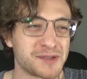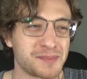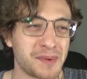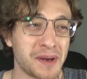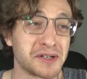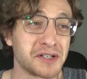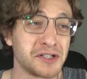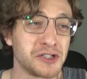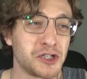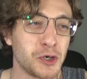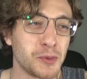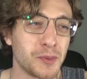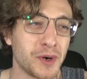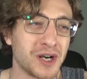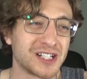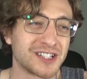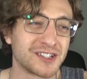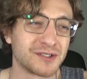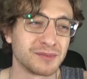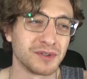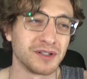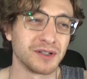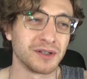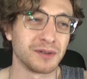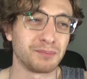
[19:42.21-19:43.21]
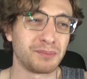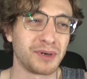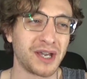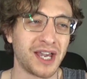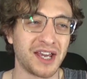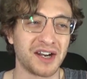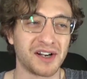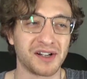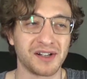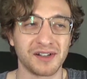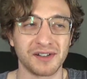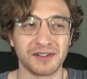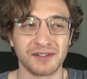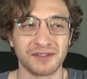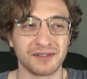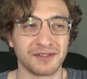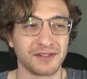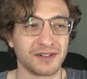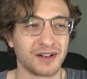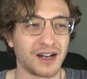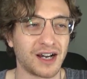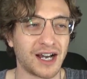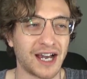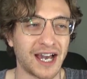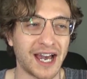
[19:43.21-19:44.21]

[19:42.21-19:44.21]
expected too much from a panel